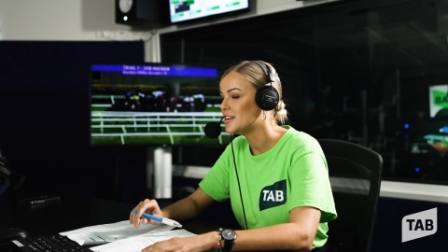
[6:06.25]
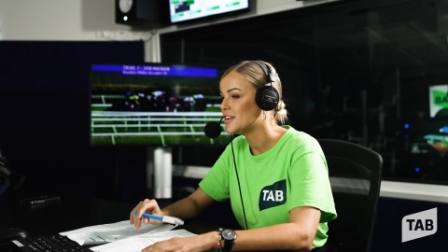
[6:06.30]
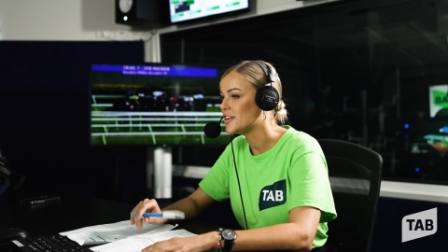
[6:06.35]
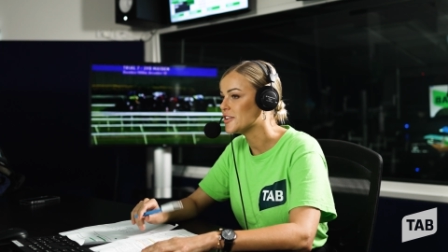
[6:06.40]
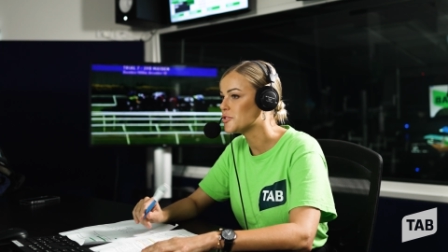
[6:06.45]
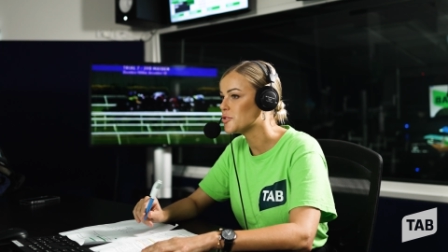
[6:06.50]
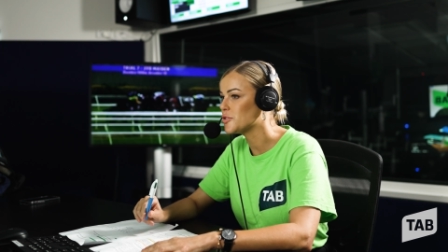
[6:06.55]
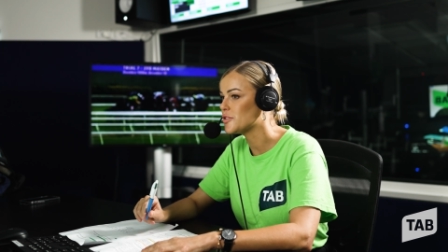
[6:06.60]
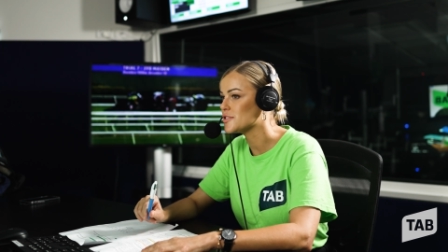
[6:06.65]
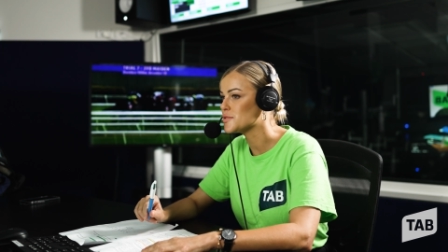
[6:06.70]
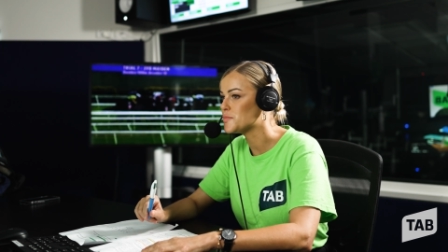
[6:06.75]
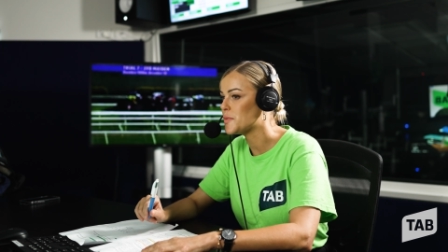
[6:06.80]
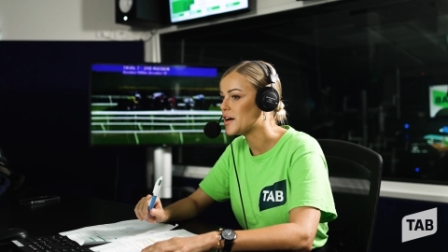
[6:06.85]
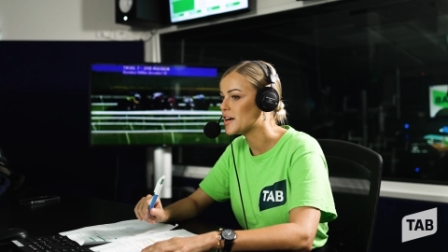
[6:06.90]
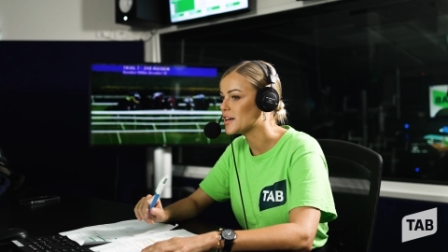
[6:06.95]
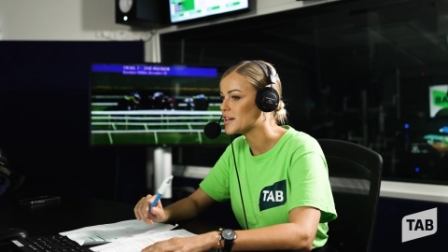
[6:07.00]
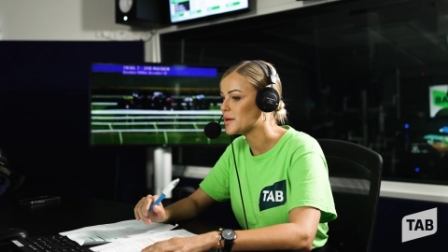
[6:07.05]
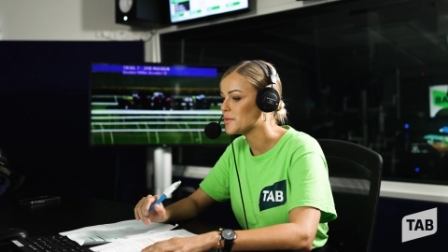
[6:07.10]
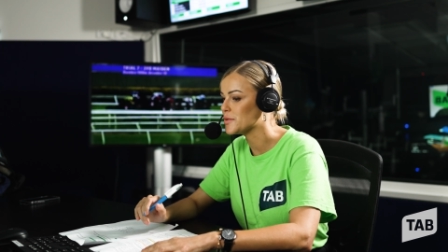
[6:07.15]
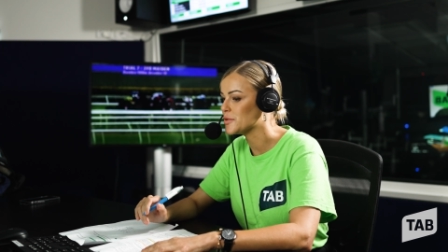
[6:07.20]
I thought I was
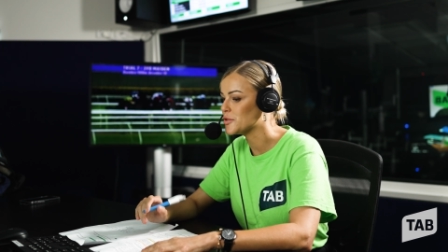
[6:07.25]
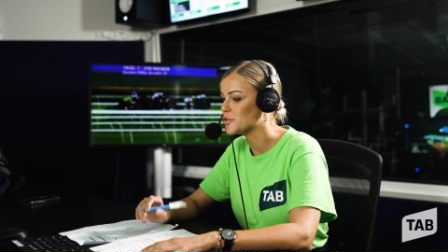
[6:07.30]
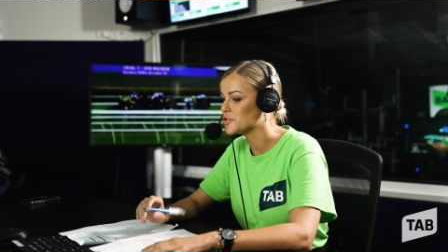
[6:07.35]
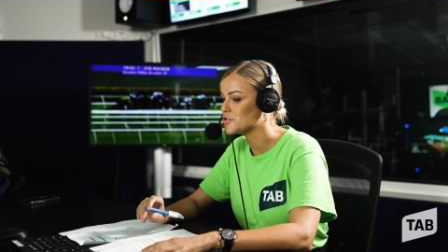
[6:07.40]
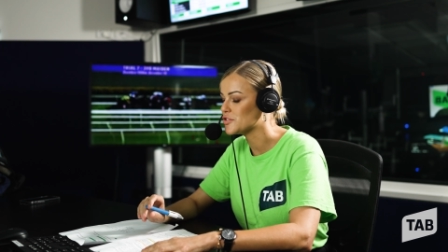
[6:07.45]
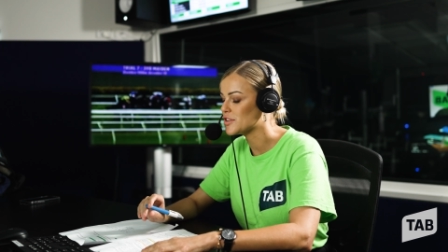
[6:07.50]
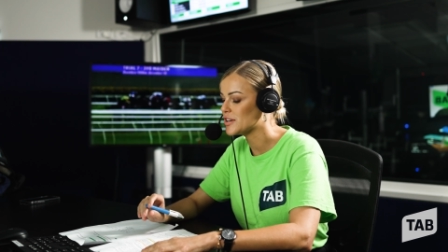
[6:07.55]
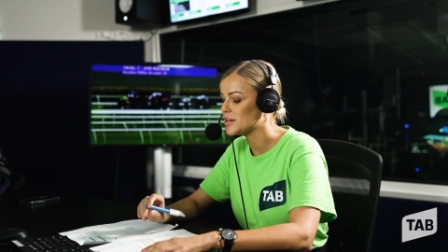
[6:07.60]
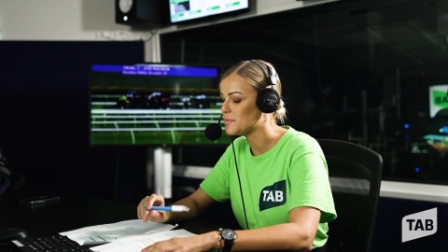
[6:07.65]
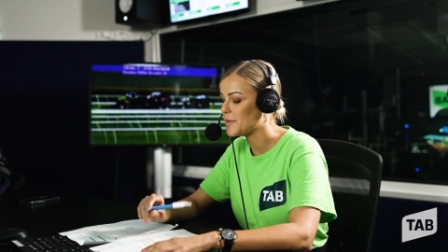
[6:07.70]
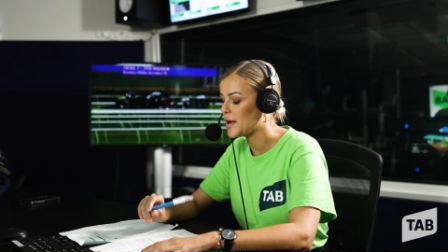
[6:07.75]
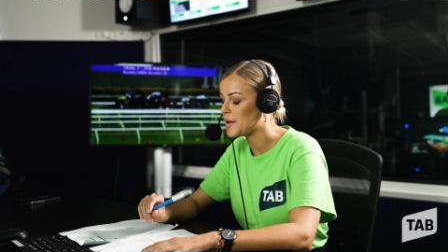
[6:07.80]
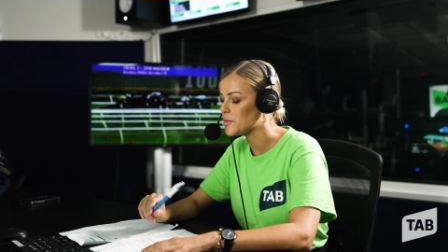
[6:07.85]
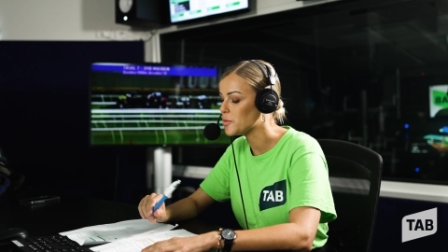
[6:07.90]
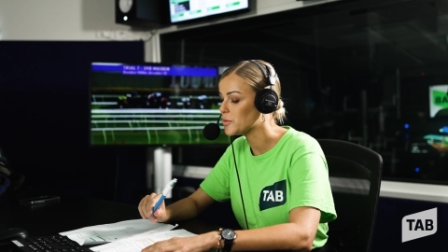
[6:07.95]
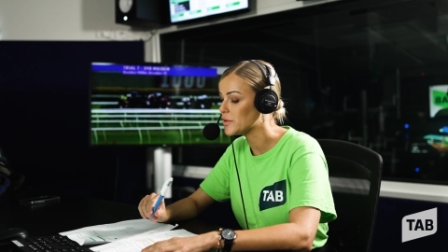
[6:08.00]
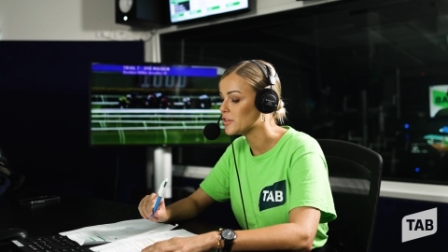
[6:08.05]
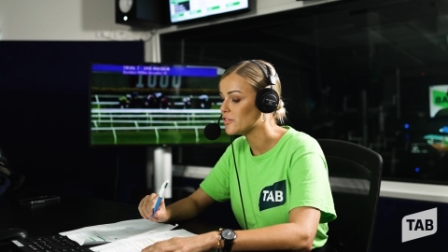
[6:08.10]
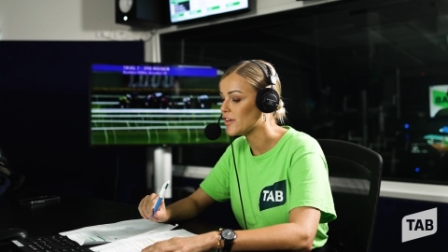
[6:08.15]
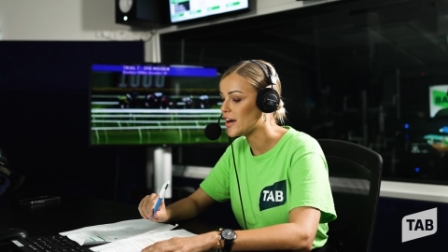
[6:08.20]
barking up the wrong tree maybe
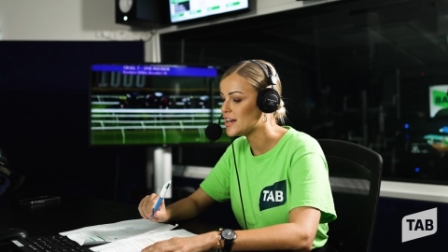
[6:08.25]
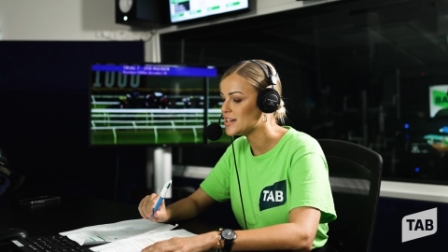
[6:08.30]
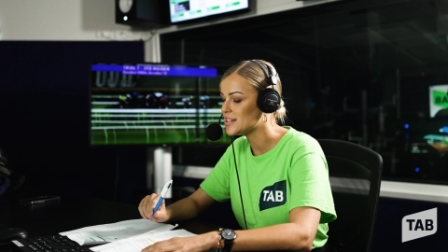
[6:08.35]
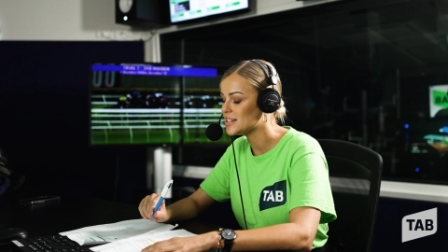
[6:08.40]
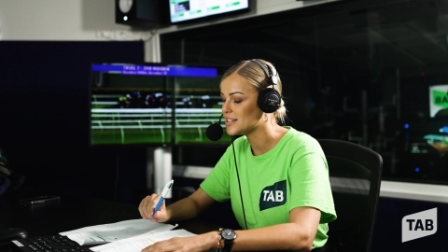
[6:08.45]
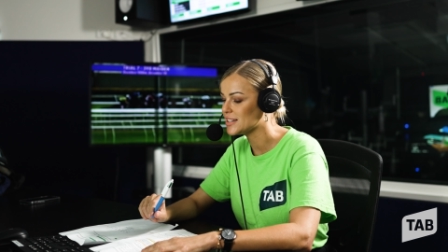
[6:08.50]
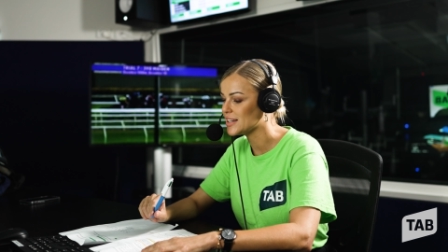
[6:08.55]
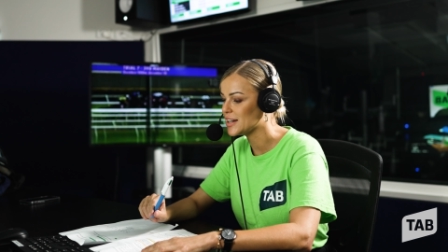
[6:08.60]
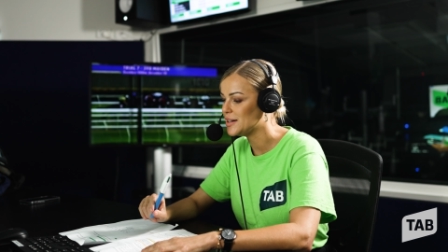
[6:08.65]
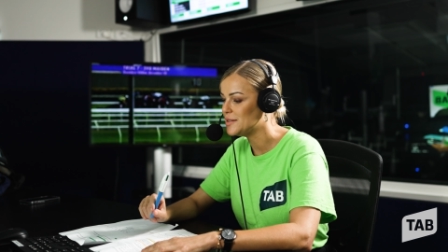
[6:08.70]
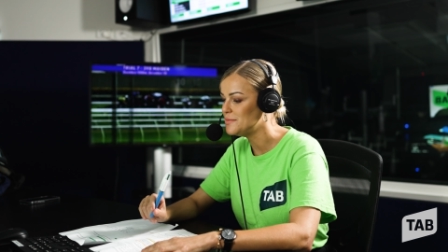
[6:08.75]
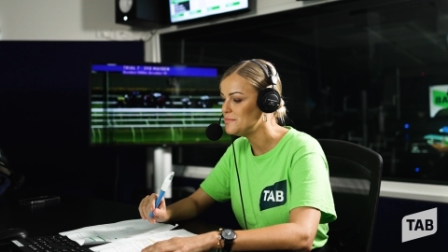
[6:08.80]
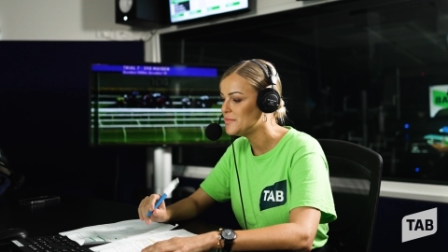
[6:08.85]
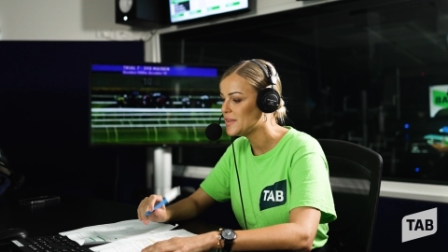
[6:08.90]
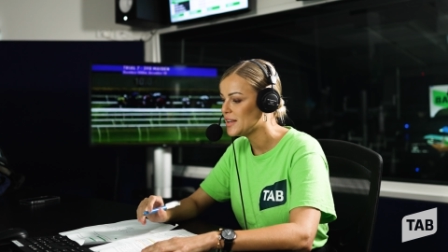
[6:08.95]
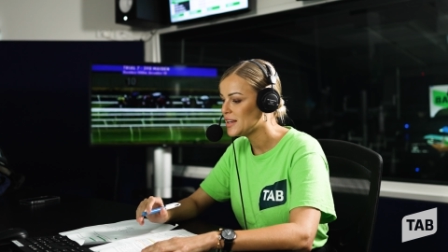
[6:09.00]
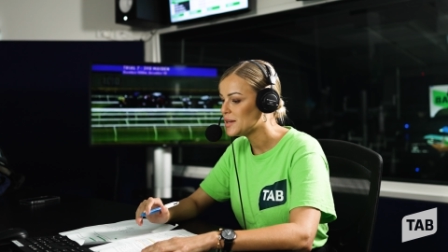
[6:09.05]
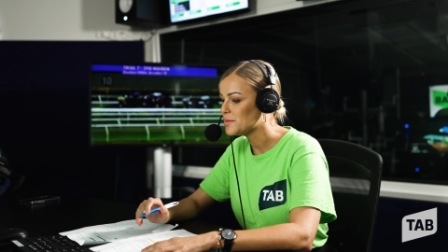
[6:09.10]
when the rain didn't come.